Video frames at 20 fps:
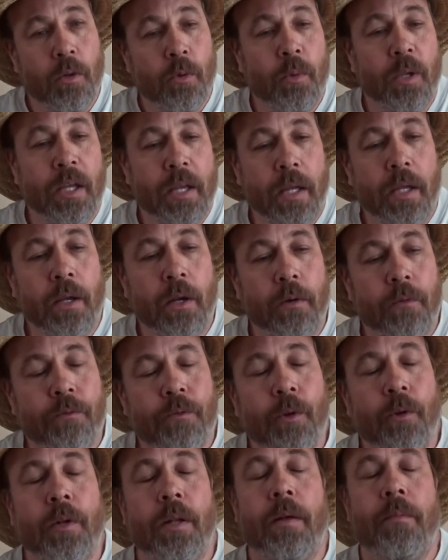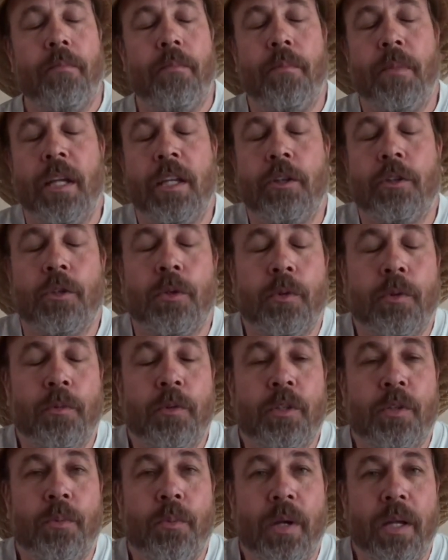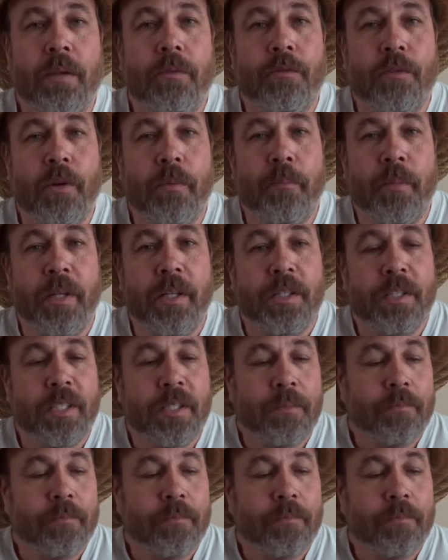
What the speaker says: we hang our food up and make sure it was away from us.